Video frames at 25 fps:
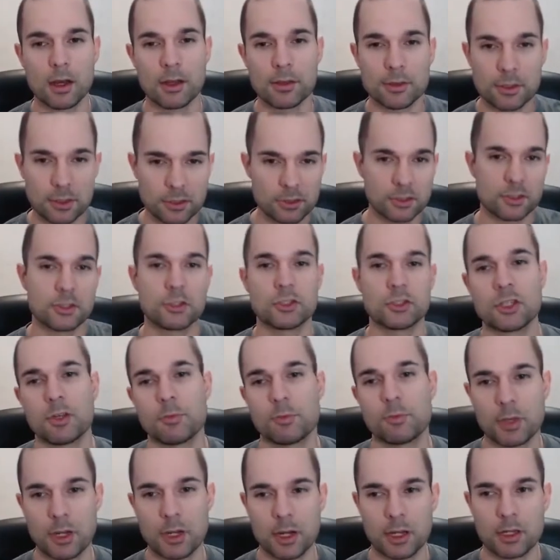This is the
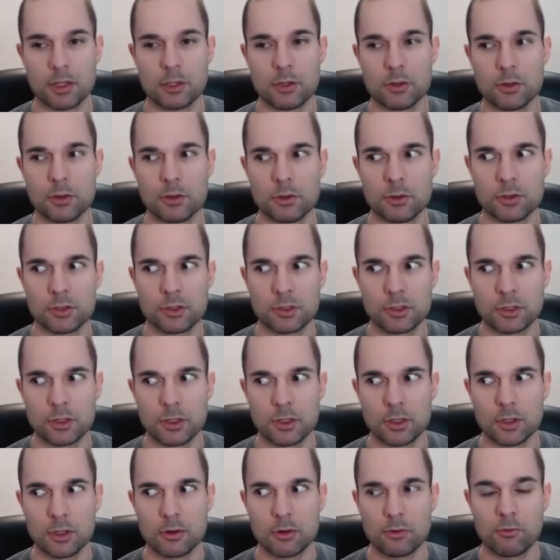ship that I used
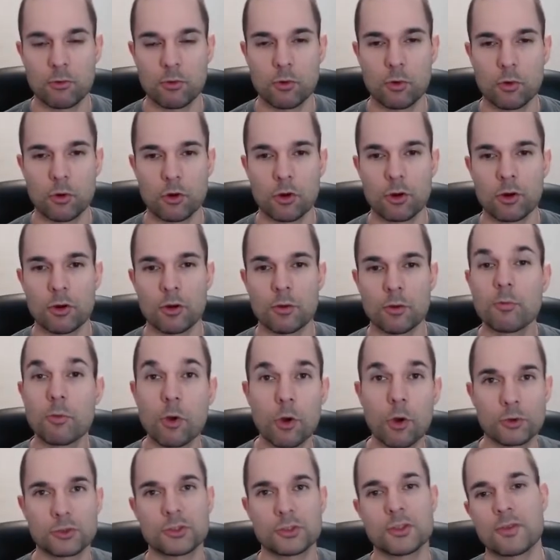for
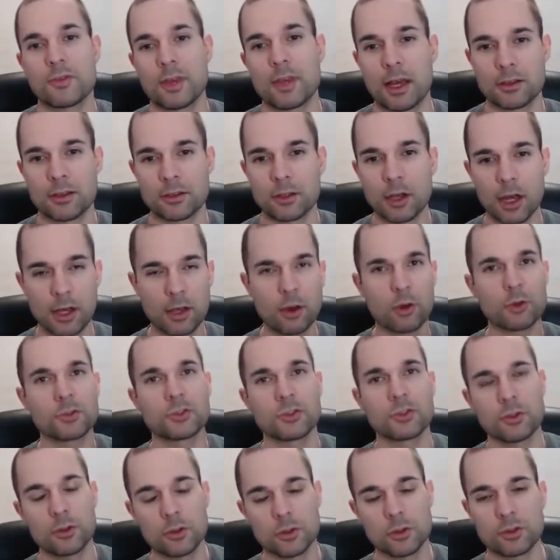most of that. I
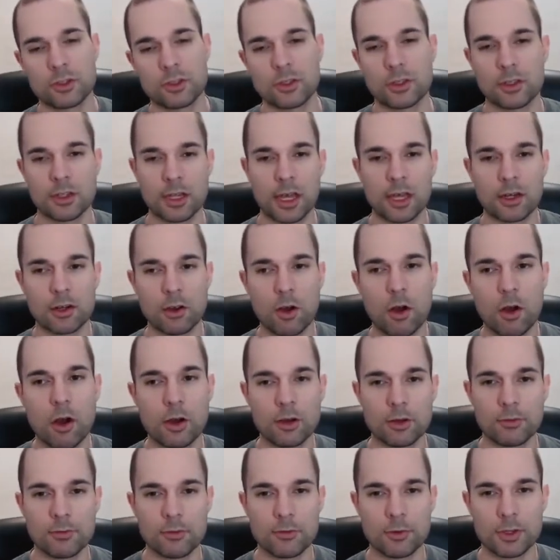also used an
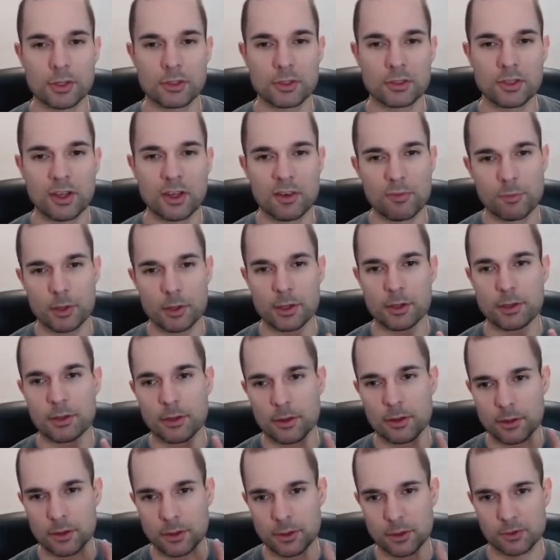Anaconda for this stuff, but
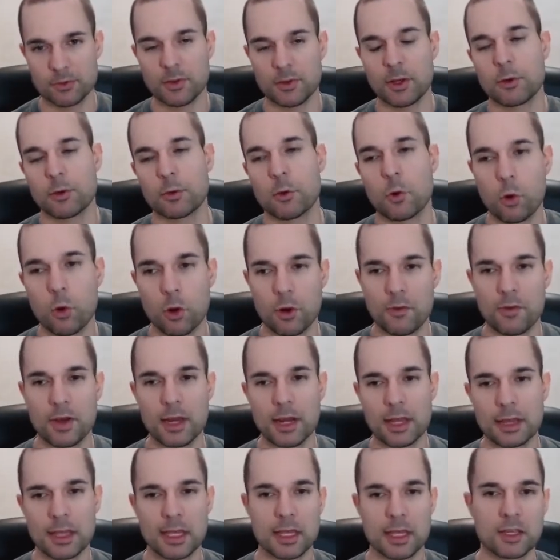this Federal
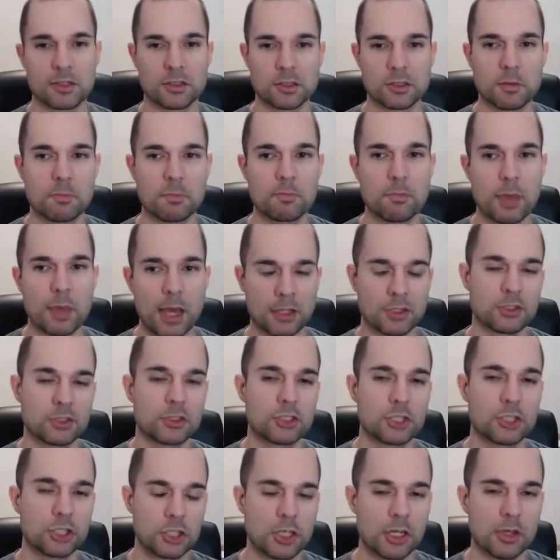Corvette I think is the best
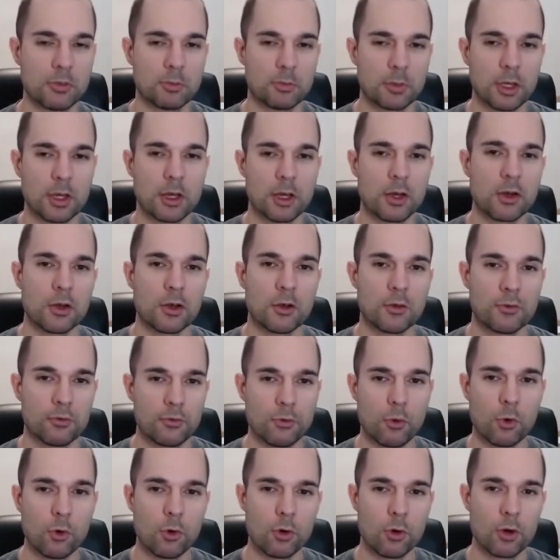ship
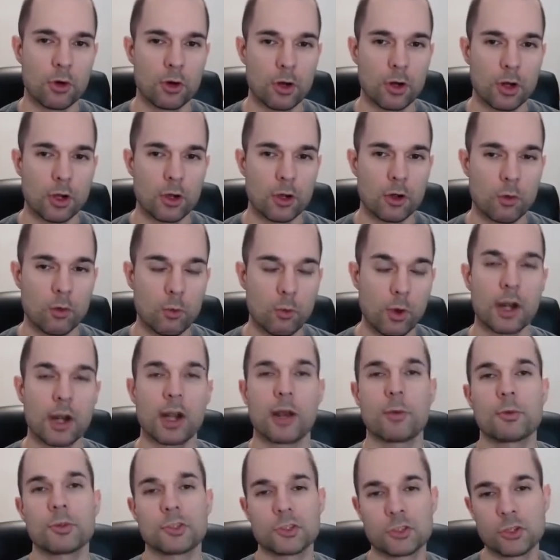for what
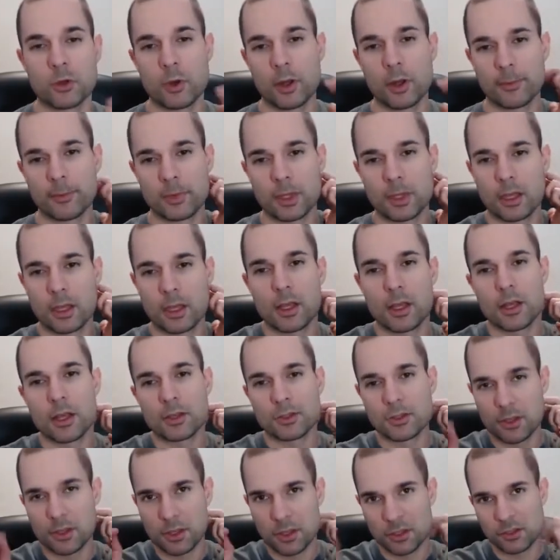I was doing.
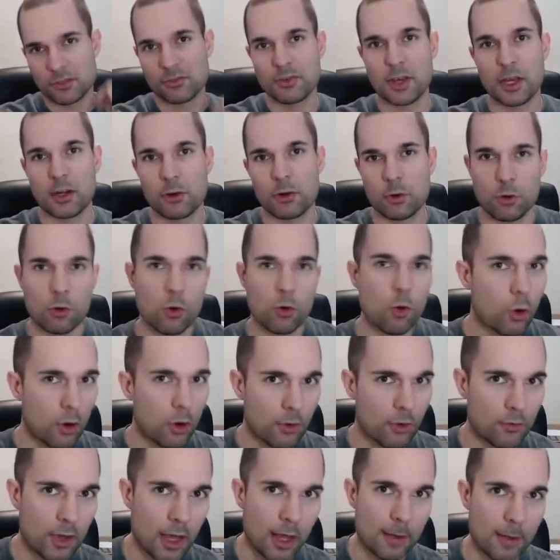So this Federal
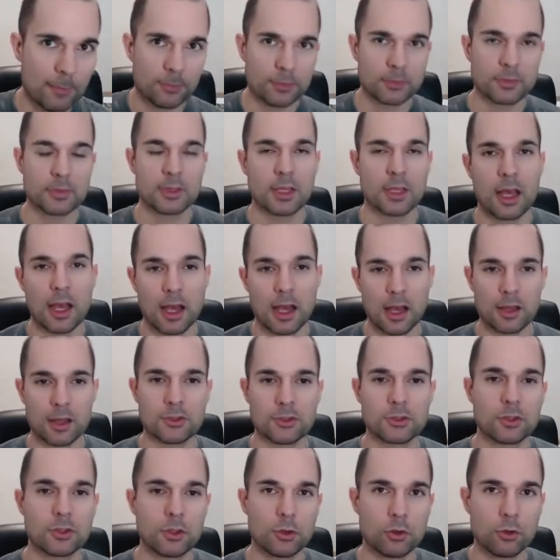Corvette
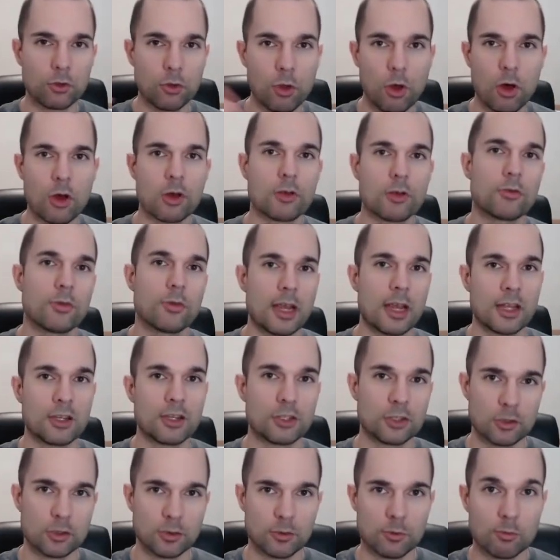has
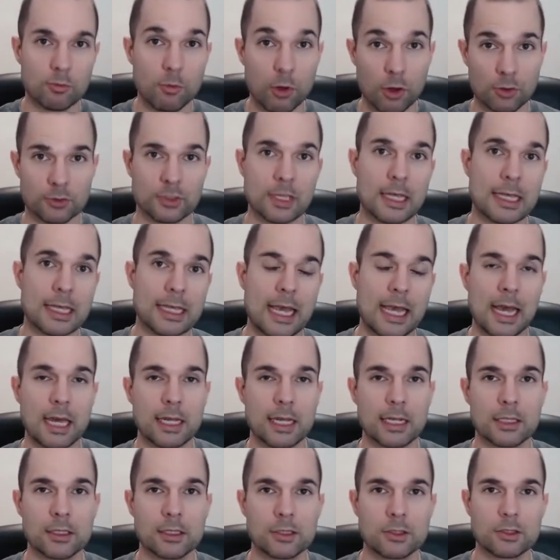long-range
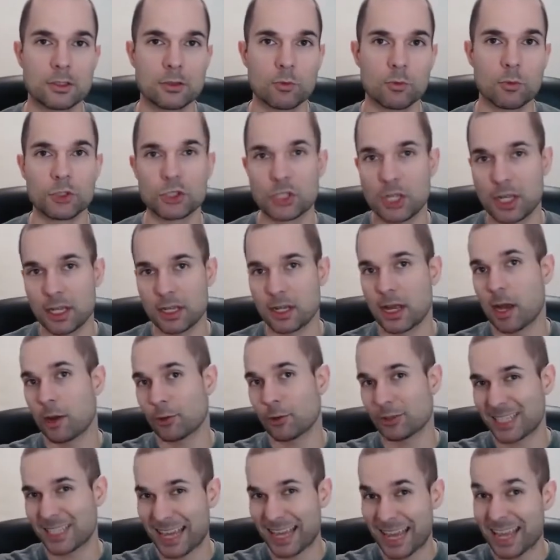multi-cannons, which hit
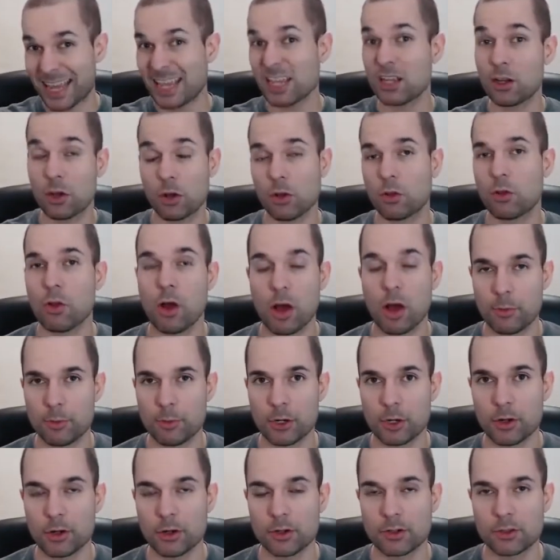out to 8
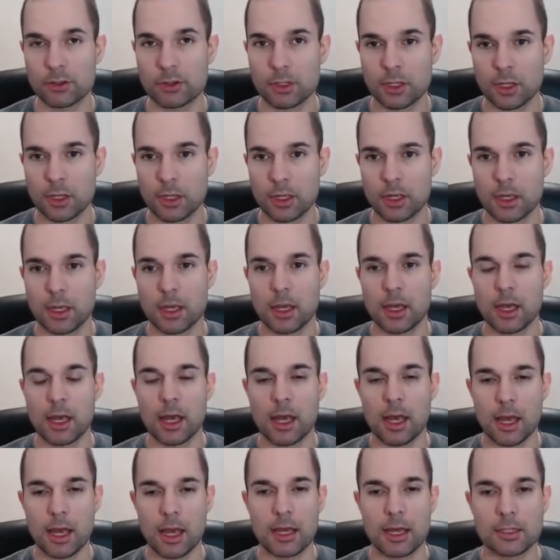kilometers,
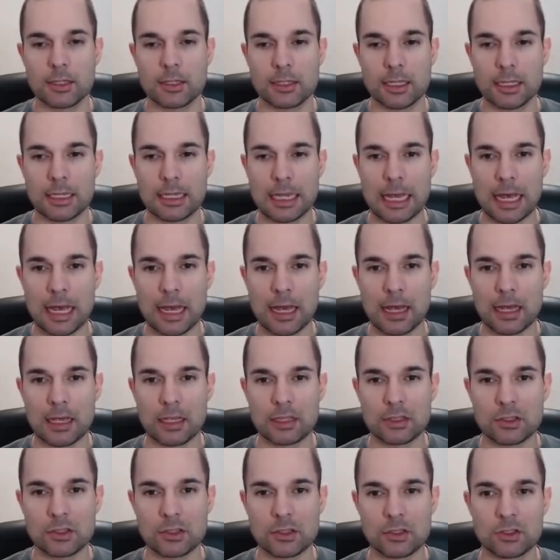and it
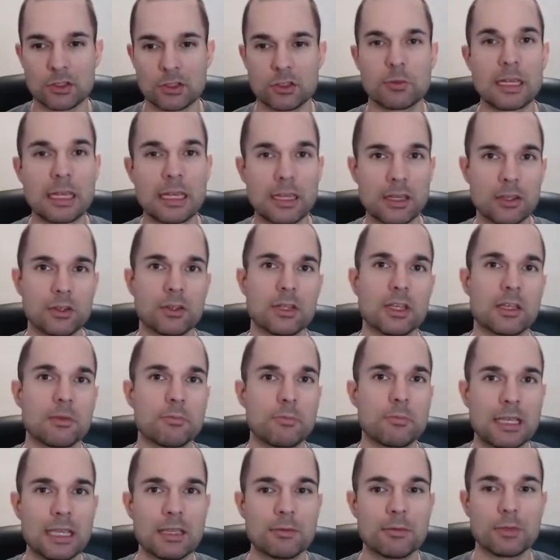has some healing
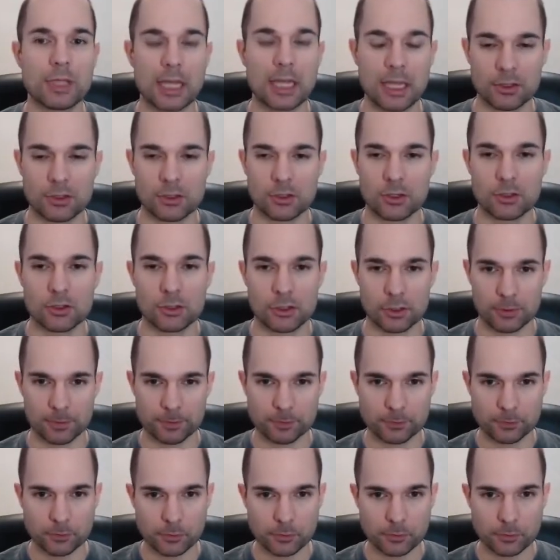beam lasers.